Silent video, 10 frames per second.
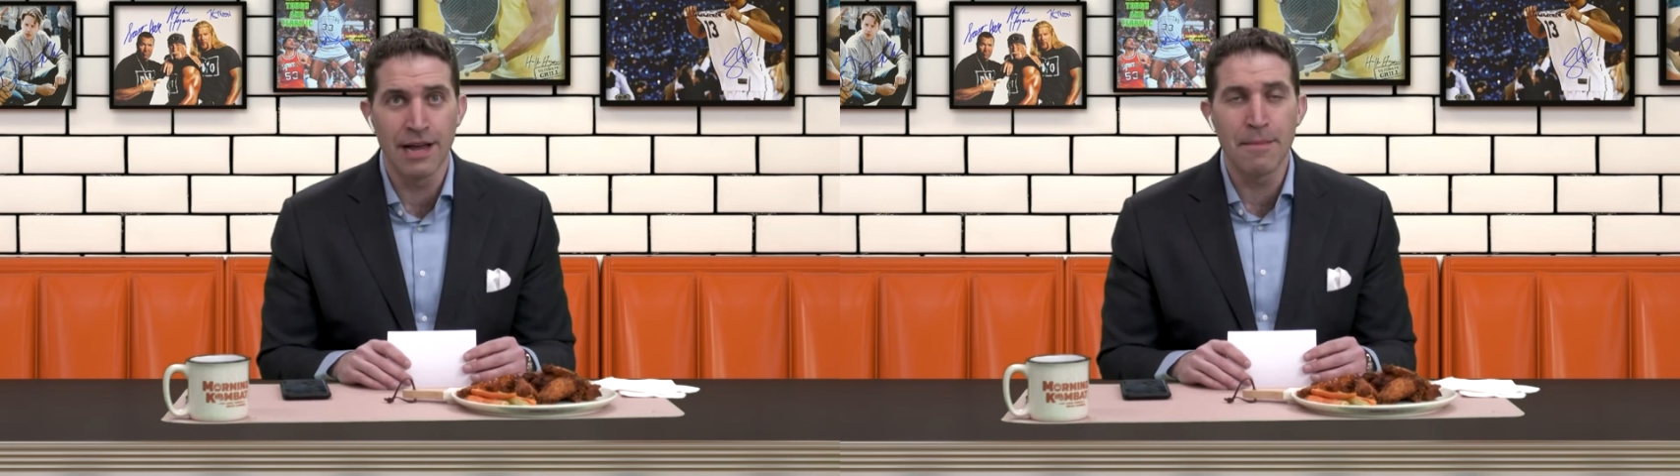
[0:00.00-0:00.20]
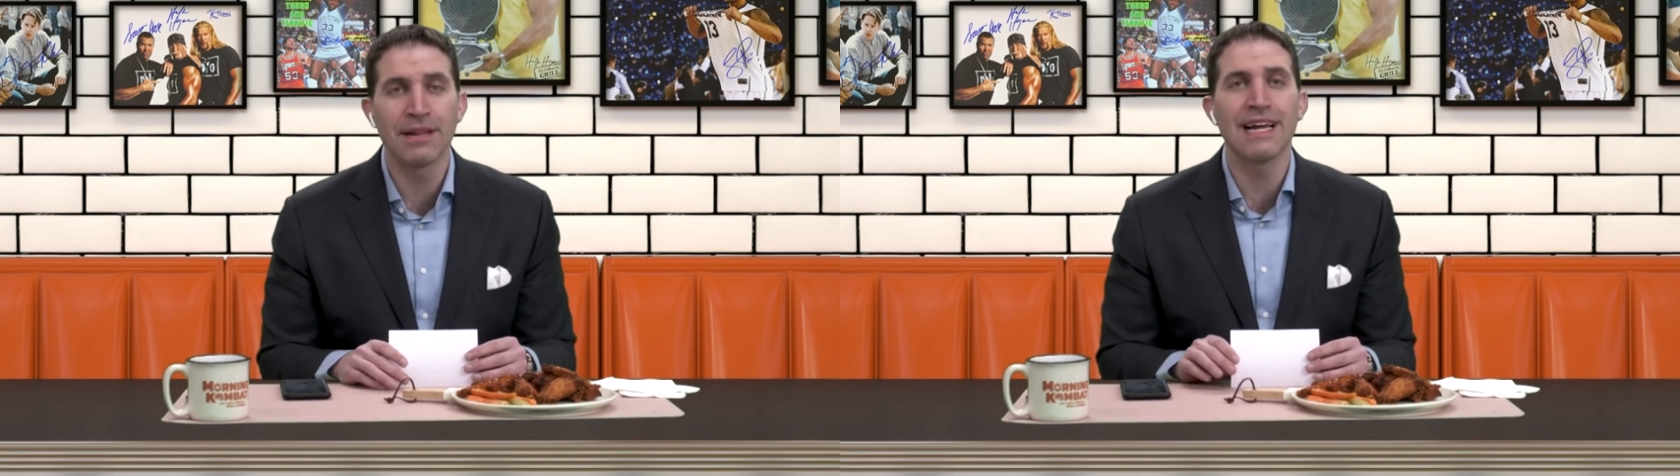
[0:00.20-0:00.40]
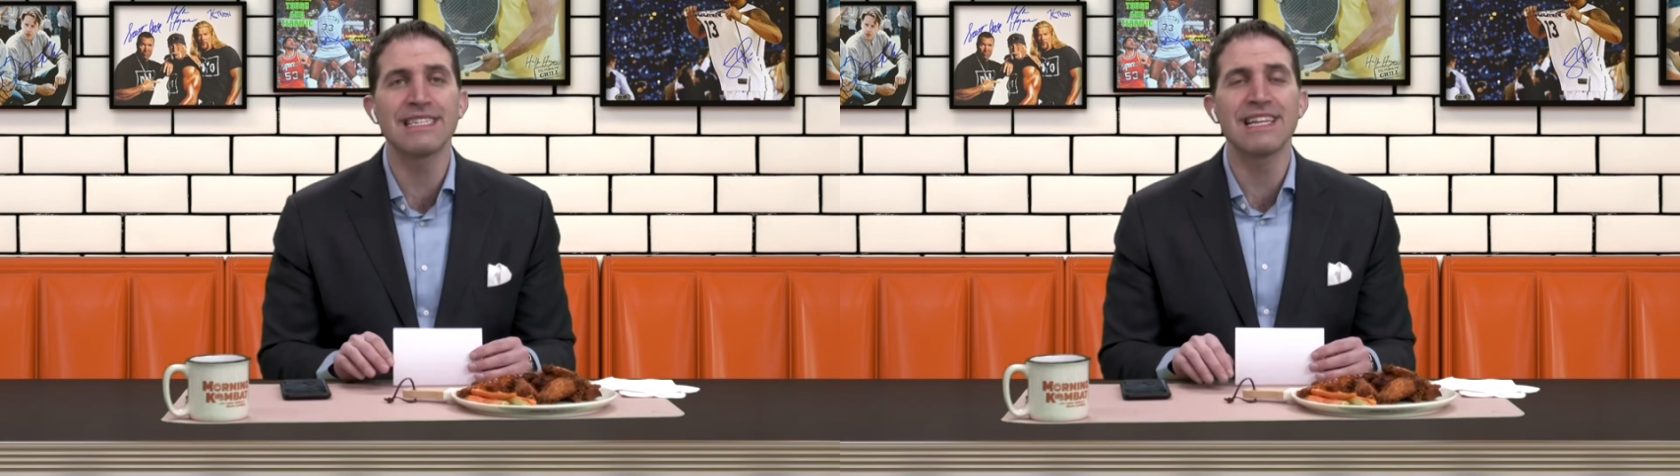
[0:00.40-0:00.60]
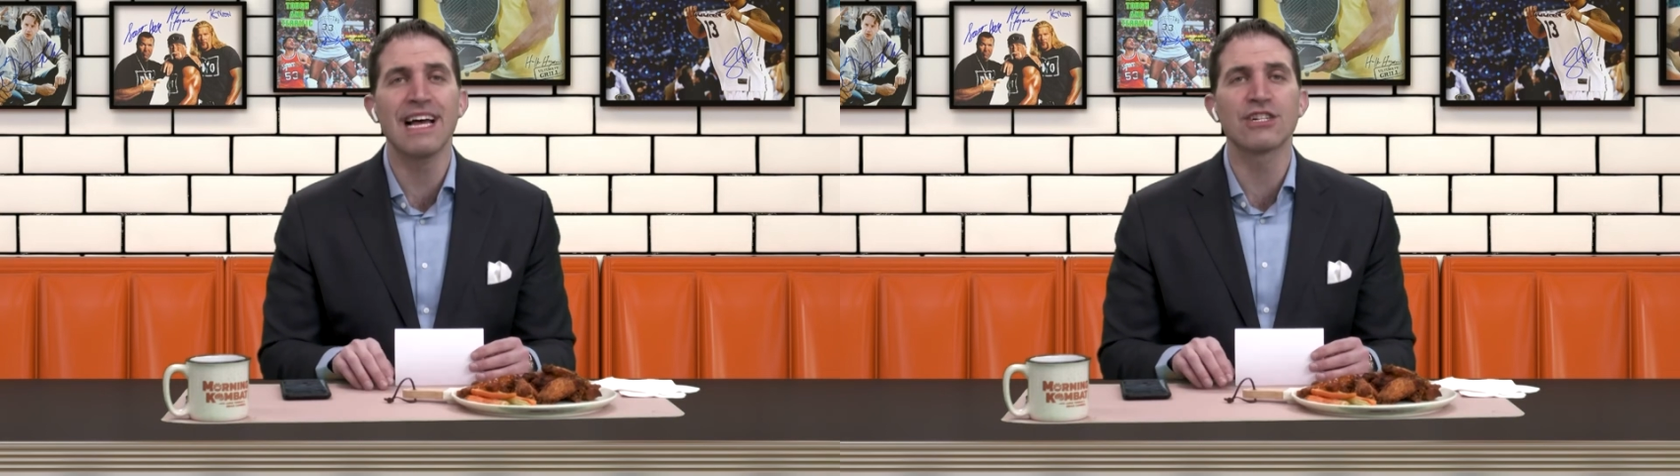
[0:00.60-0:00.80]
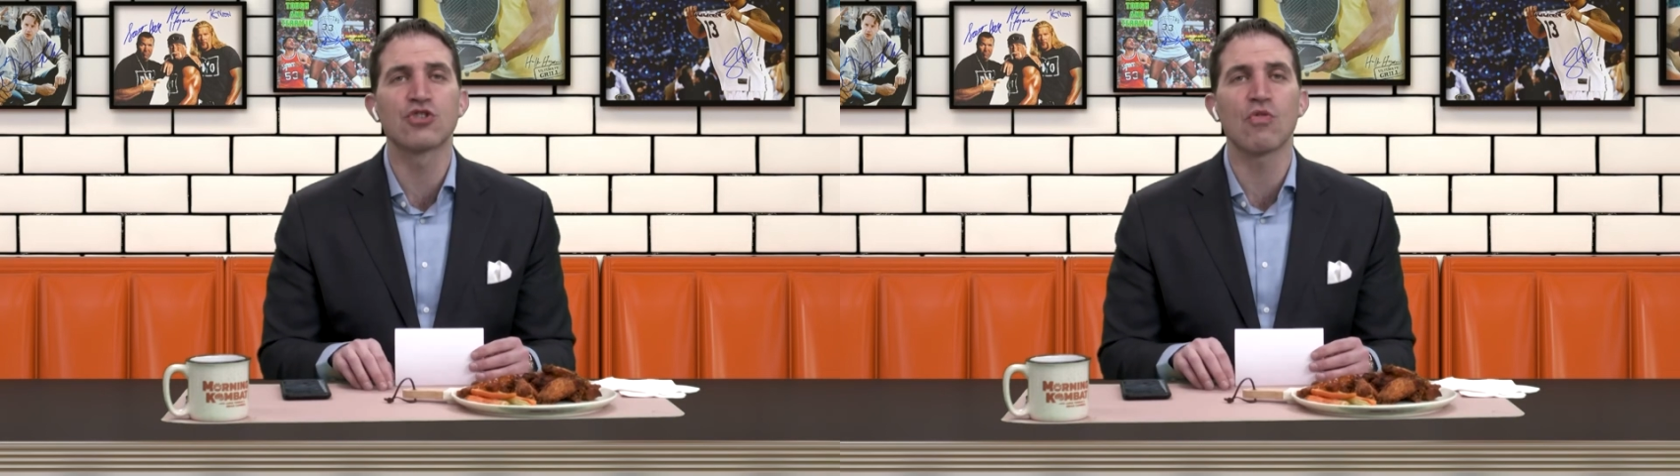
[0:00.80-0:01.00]
But let's
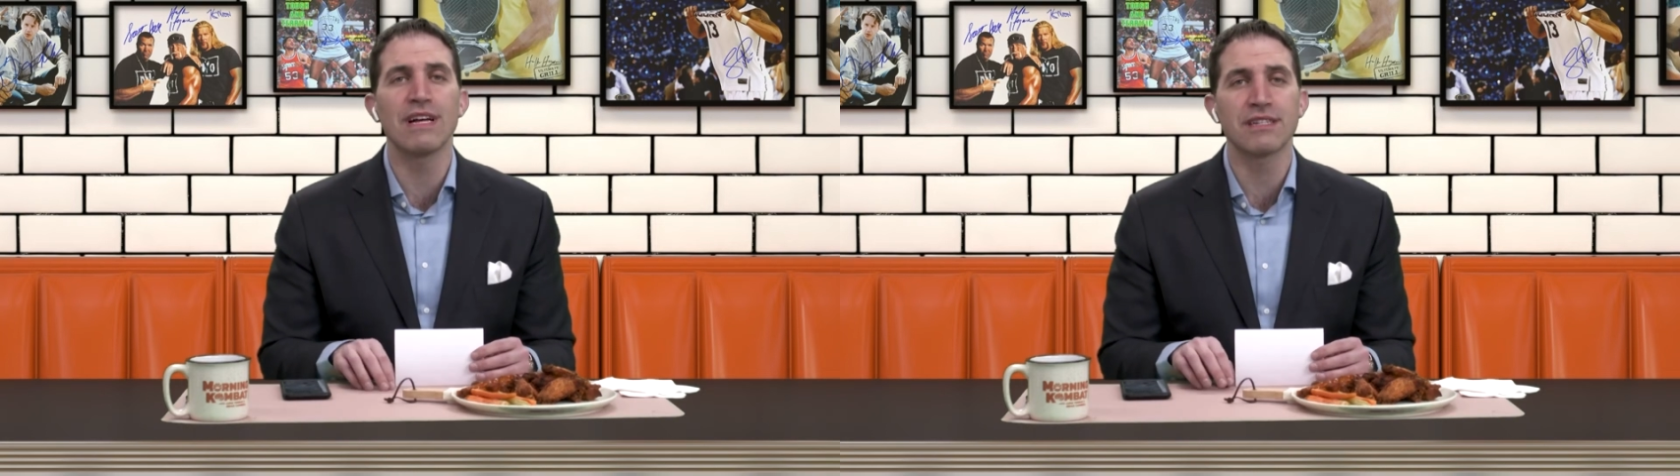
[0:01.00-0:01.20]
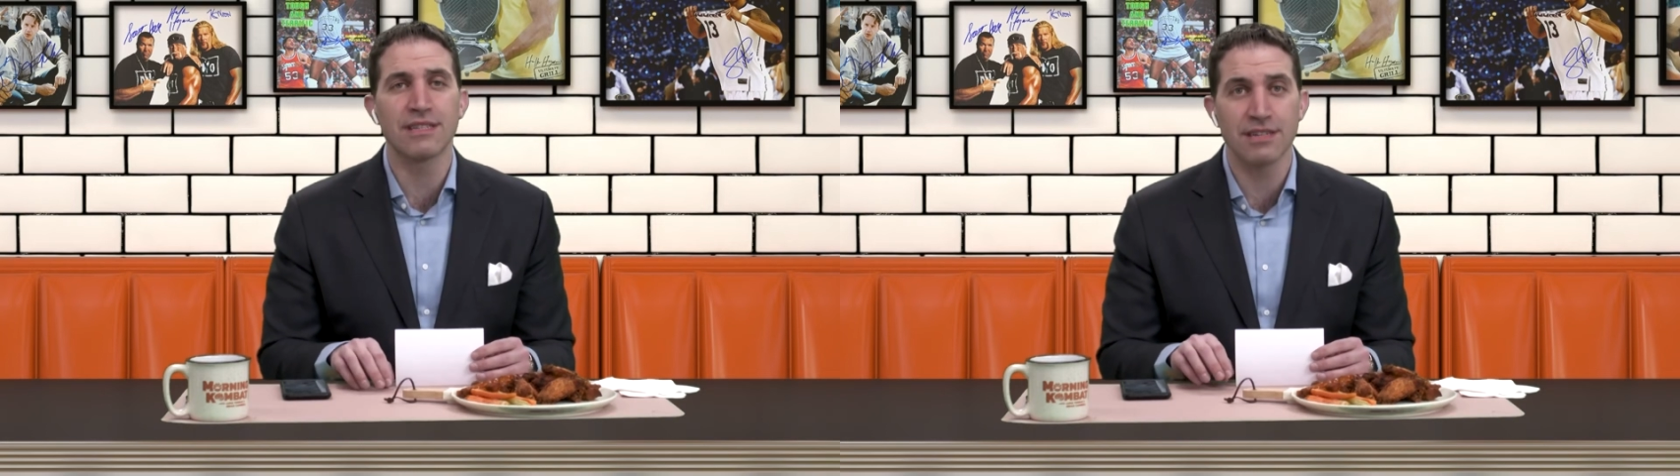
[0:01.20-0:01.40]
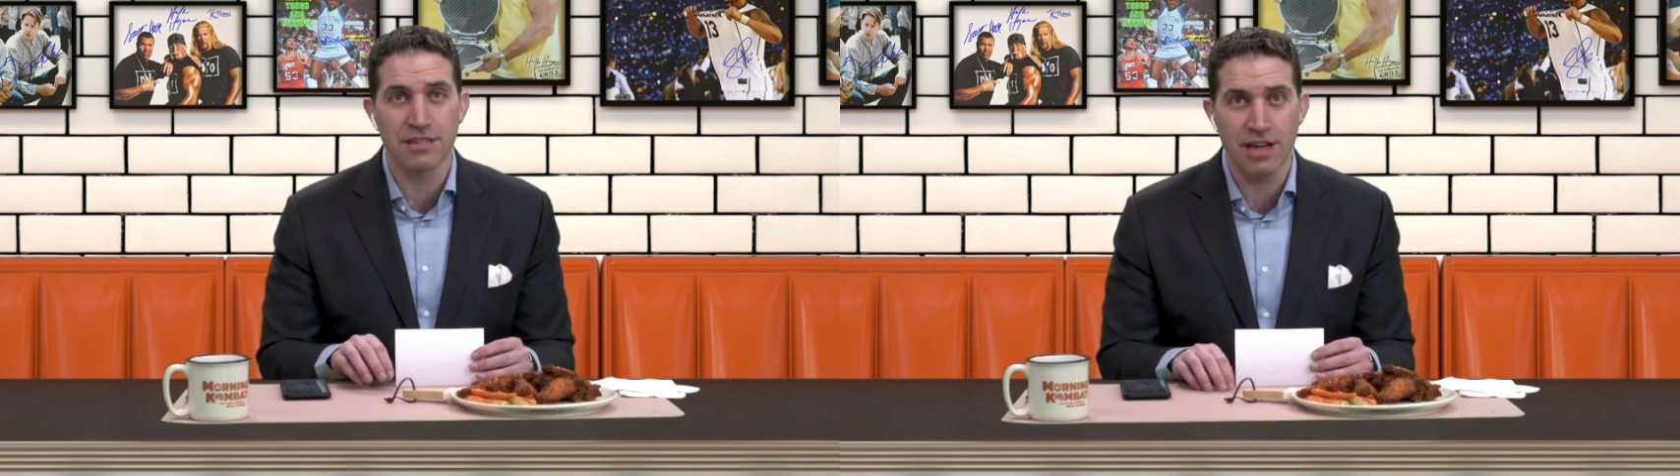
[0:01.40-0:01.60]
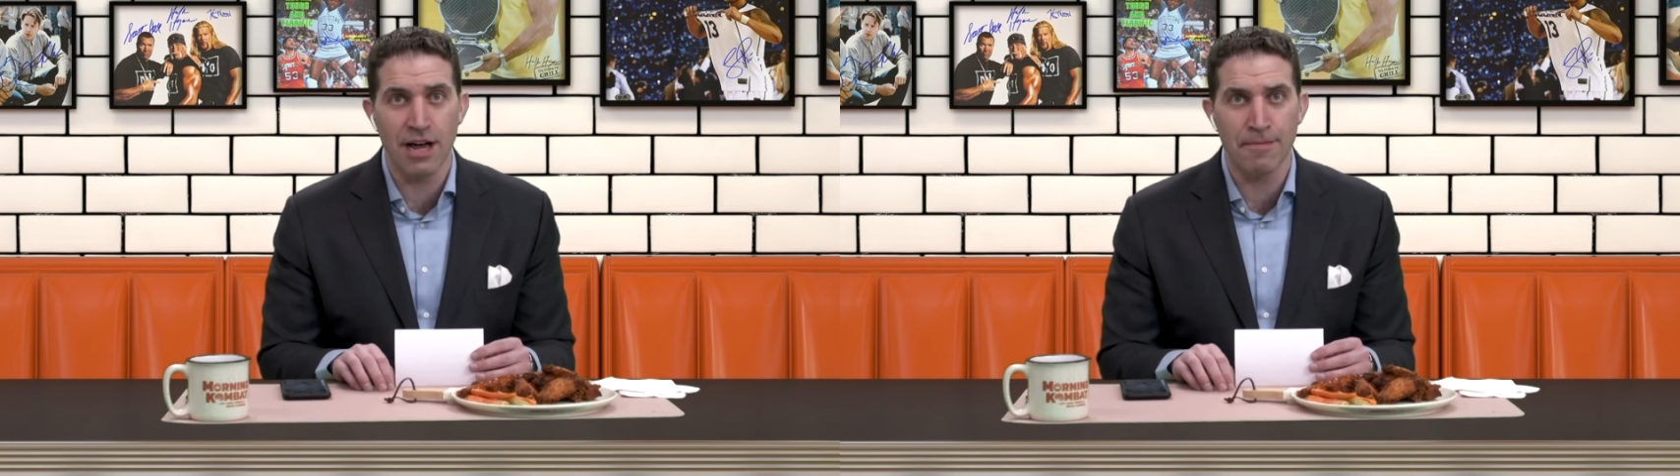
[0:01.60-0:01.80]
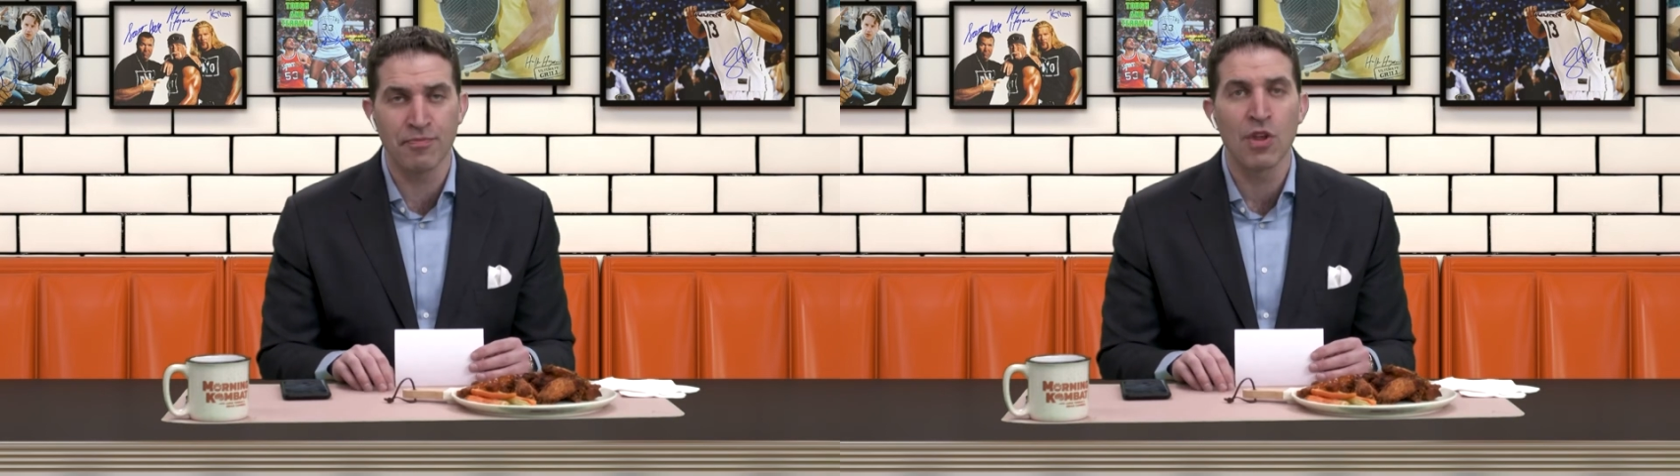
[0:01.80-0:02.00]
not dress this
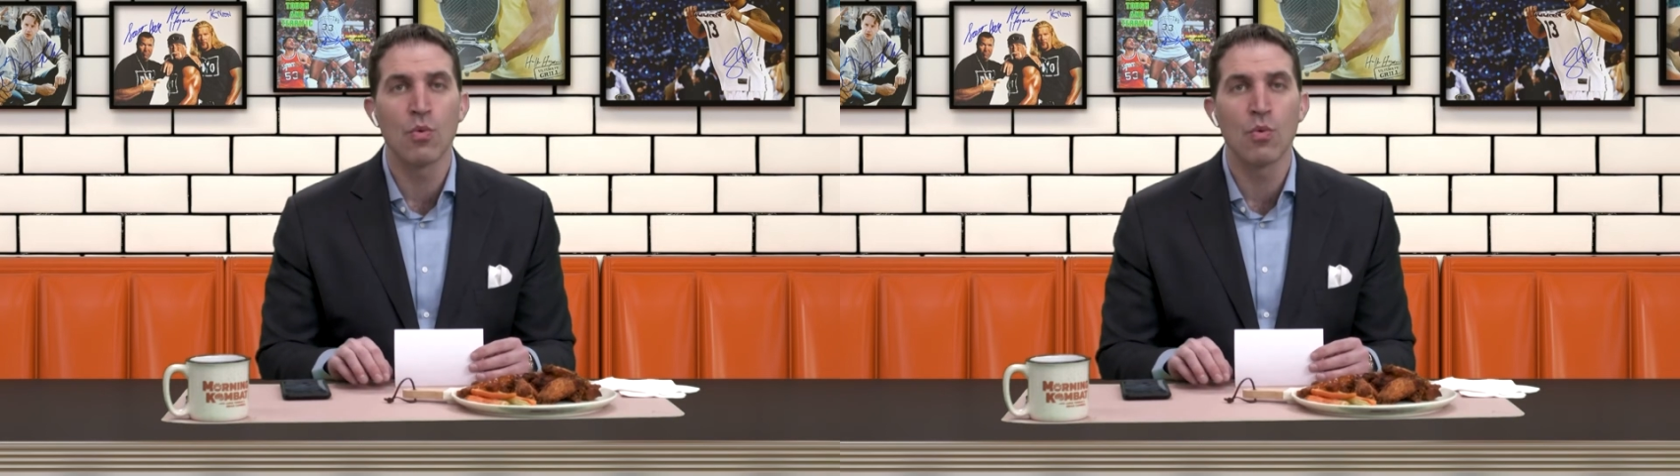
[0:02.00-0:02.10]
up